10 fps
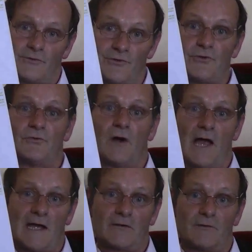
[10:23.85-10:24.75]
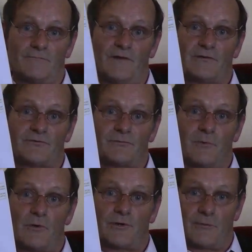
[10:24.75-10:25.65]
true accurate vets
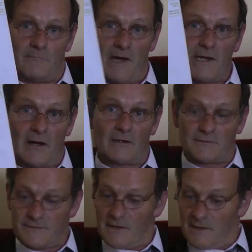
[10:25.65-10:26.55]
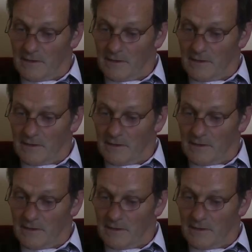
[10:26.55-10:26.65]
report on my horse,